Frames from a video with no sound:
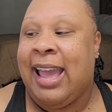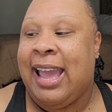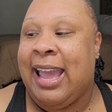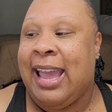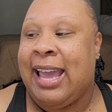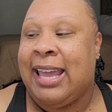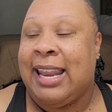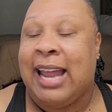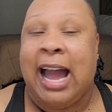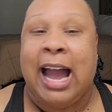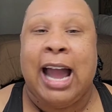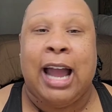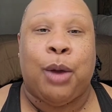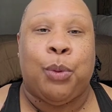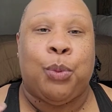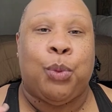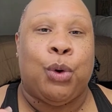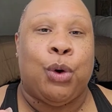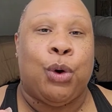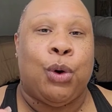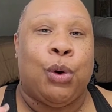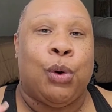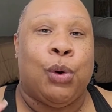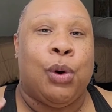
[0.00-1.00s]
and I
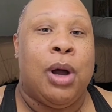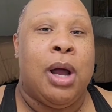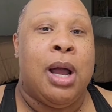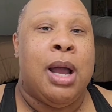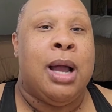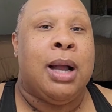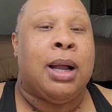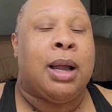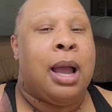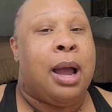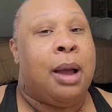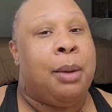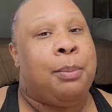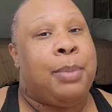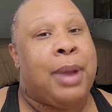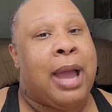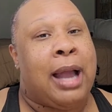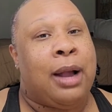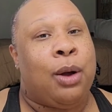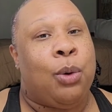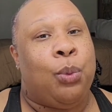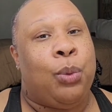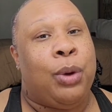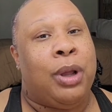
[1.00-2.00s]
will come
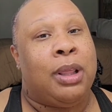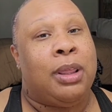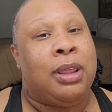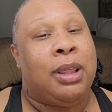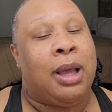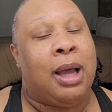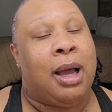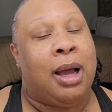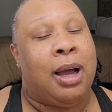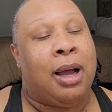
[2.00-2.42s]
back with